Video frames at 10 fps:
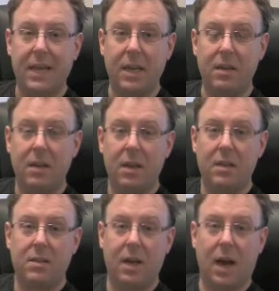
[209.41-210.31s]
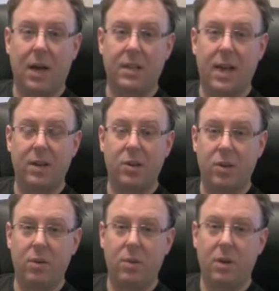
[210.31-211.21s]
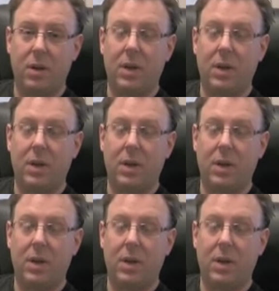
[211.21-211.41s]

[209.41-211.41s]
need to contact you.